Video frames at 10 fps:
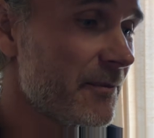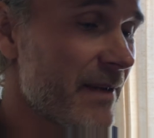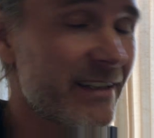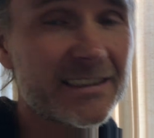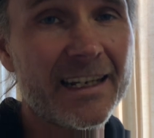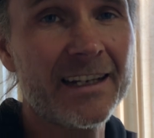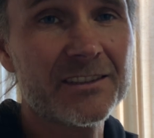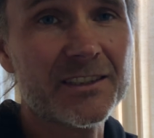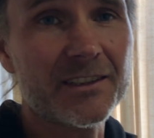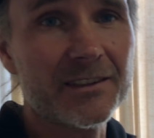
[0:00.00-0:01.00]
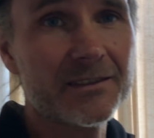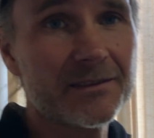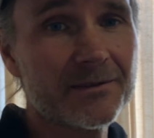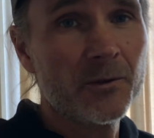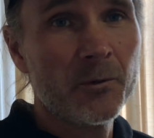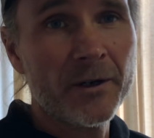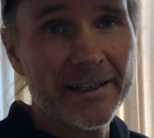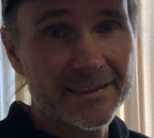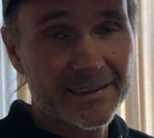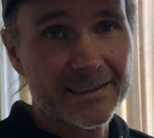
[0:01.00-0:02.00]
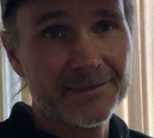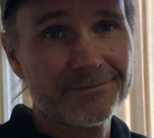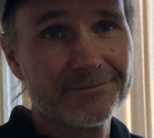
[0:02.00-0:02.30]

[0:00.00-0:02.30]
the best answer wins.